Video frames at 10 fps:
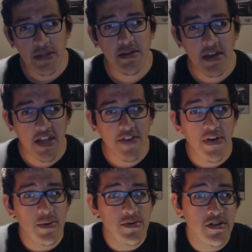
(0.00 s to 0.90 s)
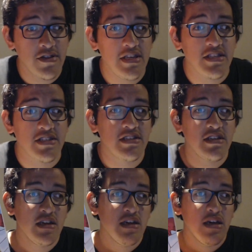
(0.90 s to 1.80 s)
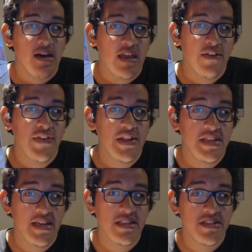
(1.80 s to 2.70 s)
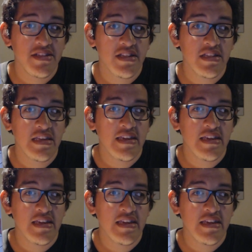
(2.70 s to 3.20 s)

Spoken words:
and I found this. A fantastically,